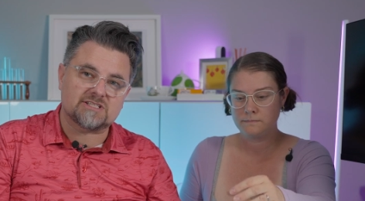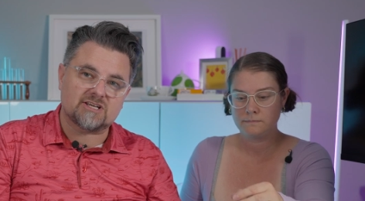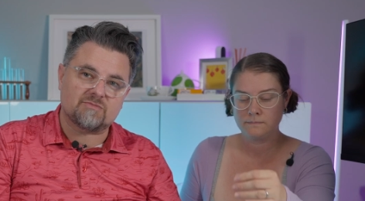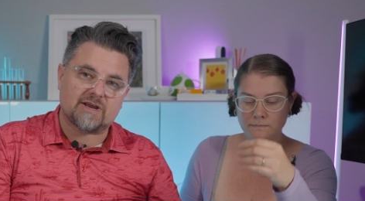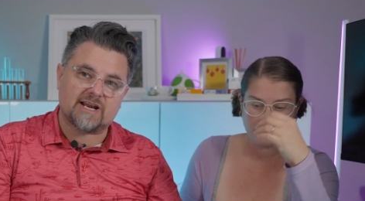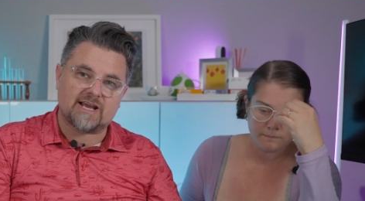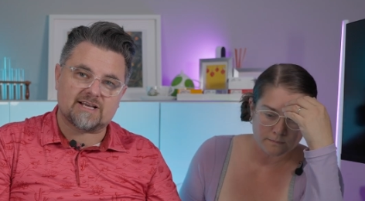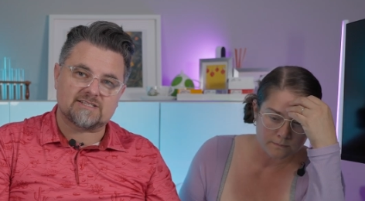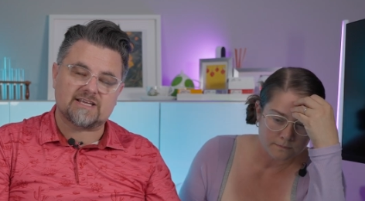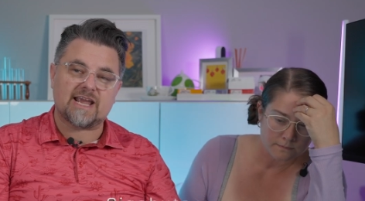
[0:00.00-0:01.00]
Speaker 1: Gigabyte
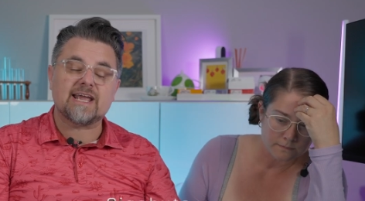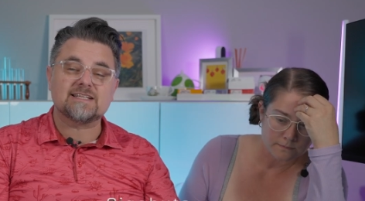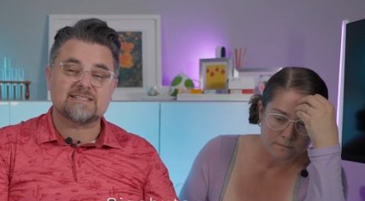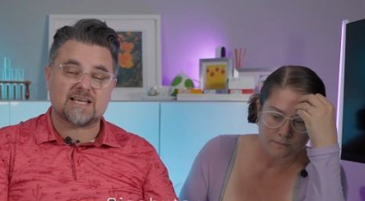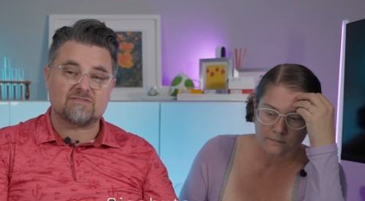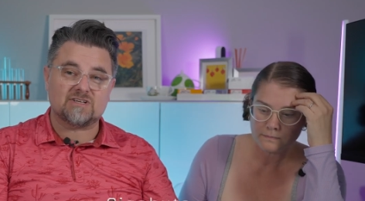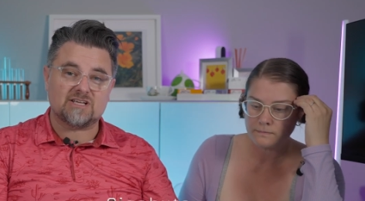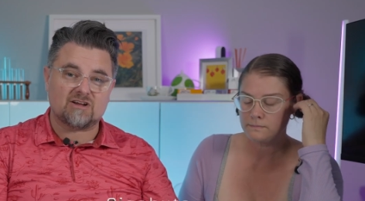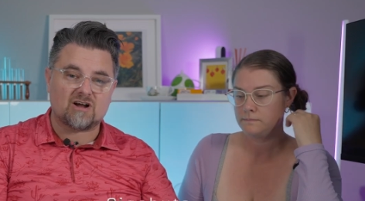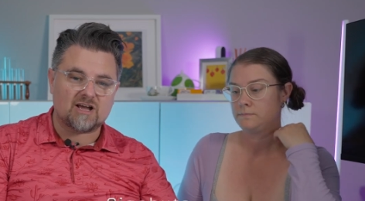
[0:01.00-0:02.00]
X eight
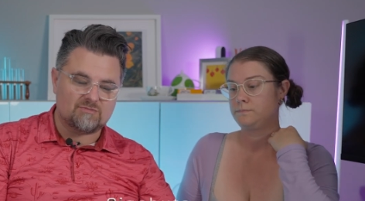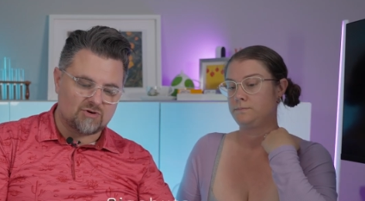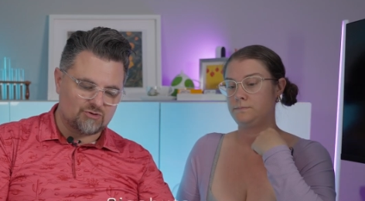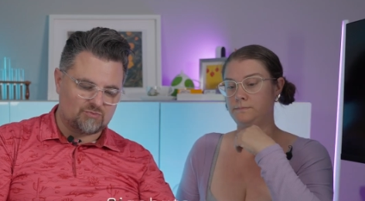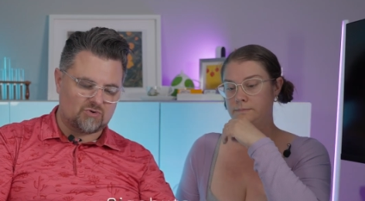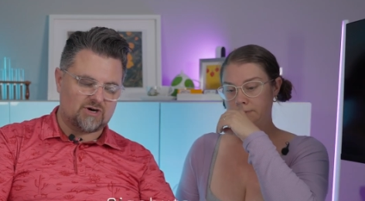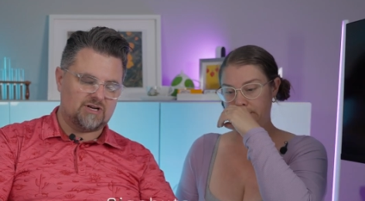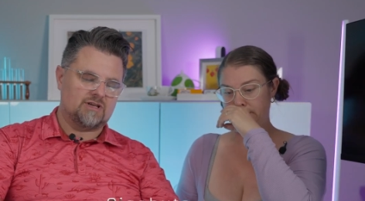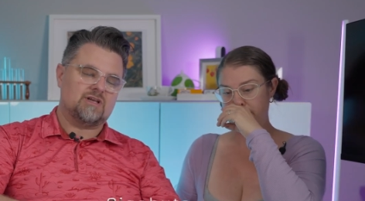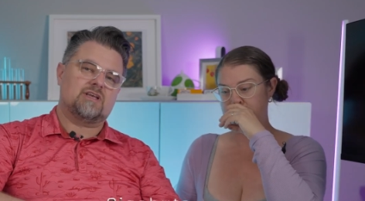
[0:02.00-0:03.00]
seventy i motherboard
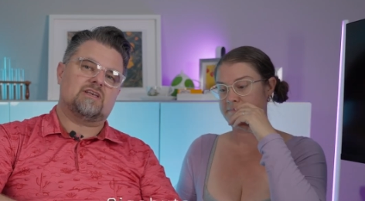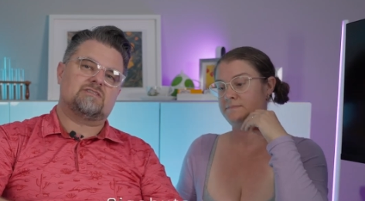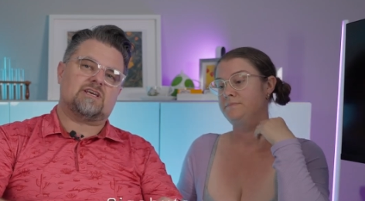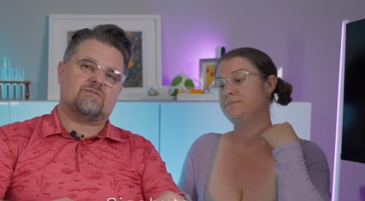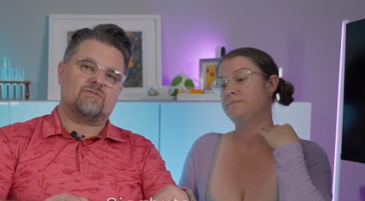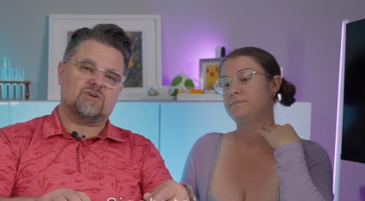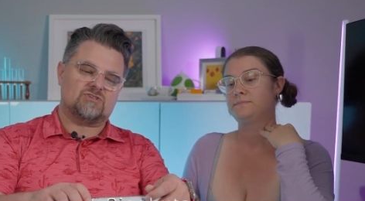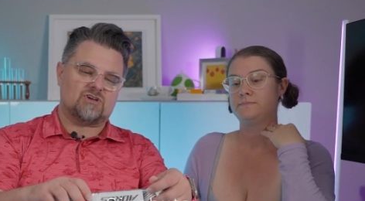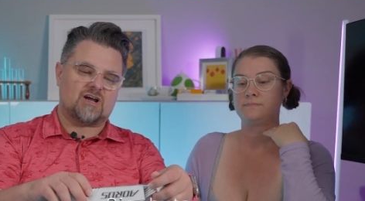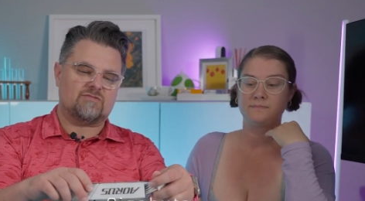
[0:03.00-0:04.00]
is that
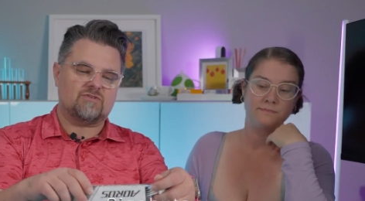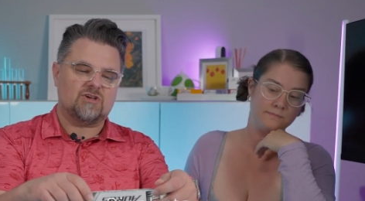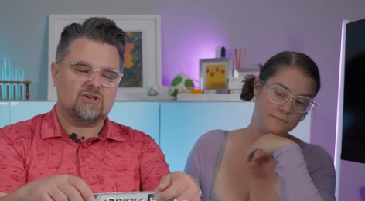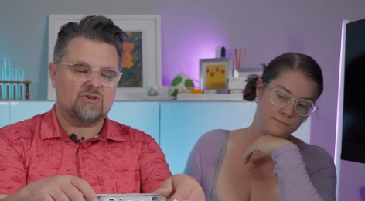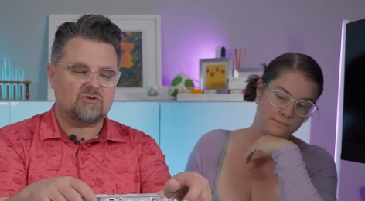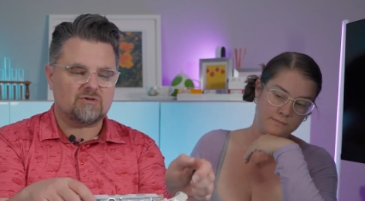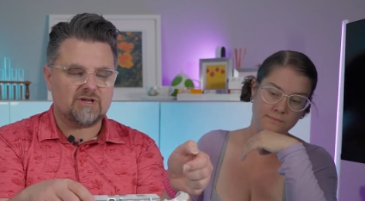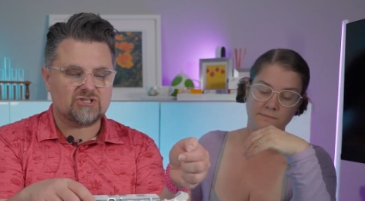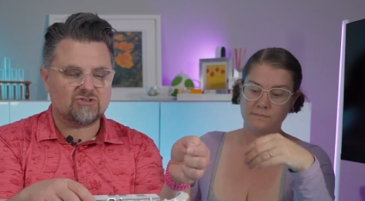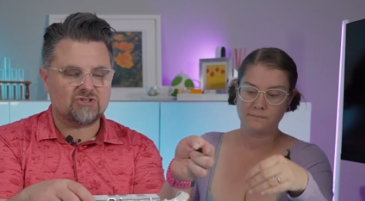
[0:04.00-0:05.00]
first off, you wanna
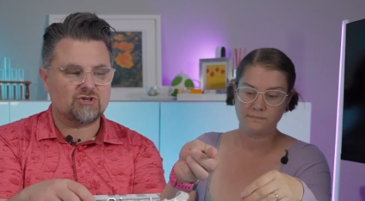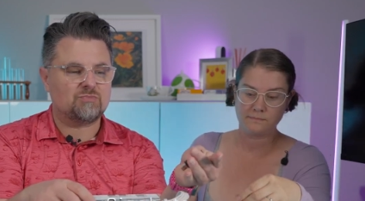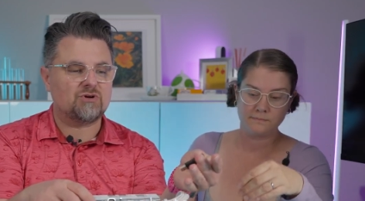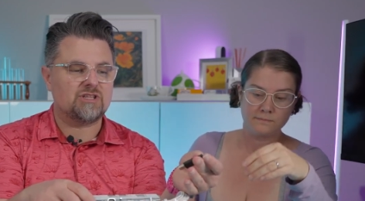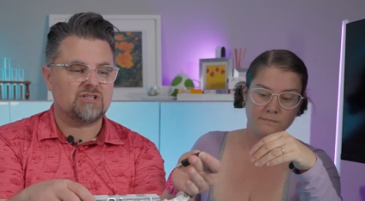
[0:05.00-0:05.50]
make sure that you're putting